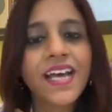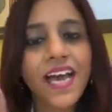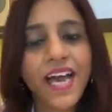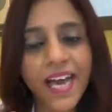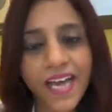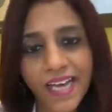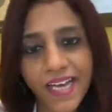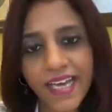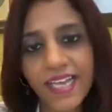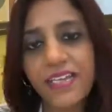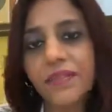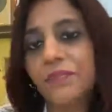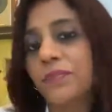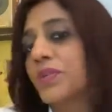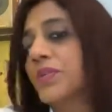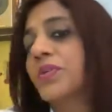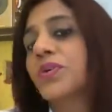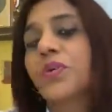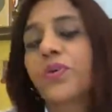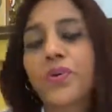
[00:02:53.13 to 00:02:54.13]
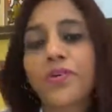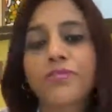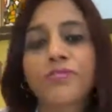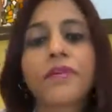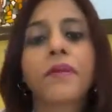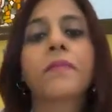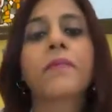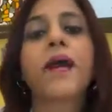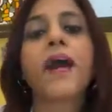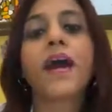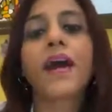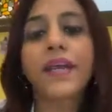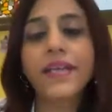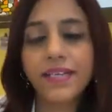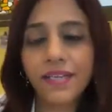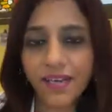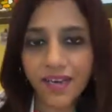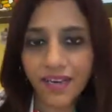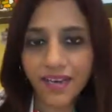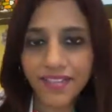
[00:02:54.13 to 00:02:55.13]
I help you go from I
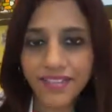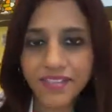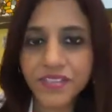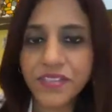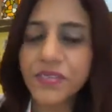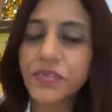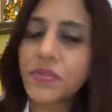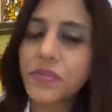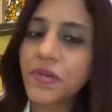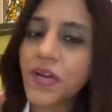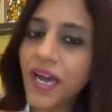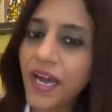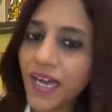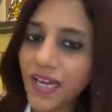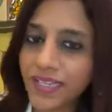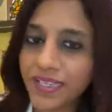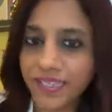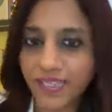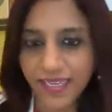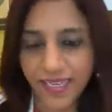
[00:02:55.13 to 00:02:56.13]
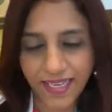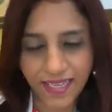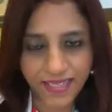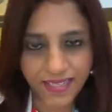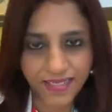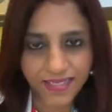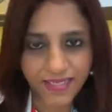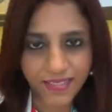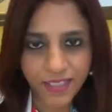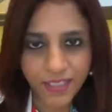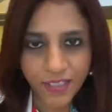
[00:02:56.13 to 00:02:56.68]
can't to I can.